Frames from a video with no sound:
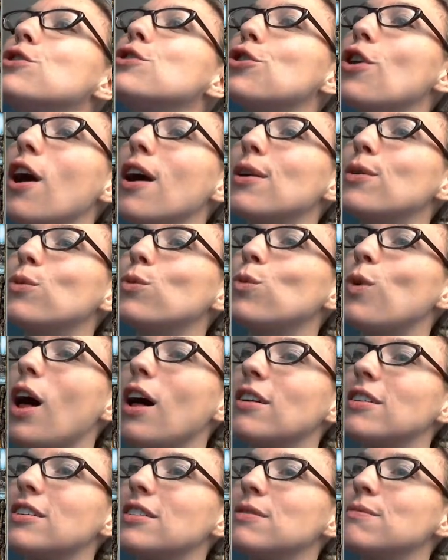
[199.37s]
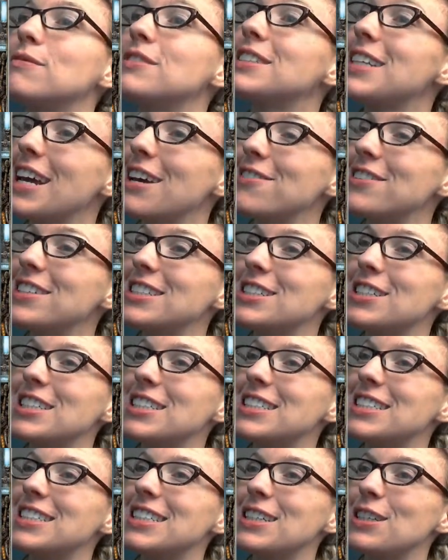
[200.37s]
John, welcome. David, good
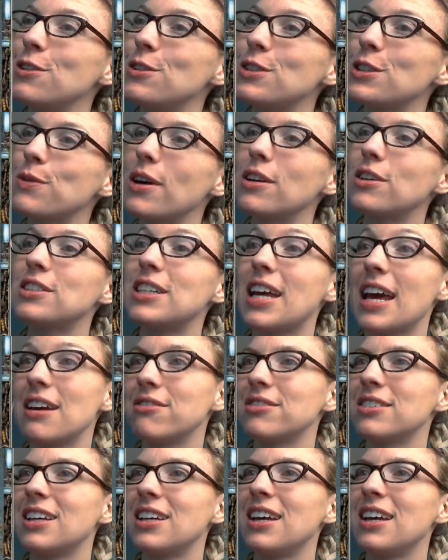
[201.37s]
to see you as well, or Dave.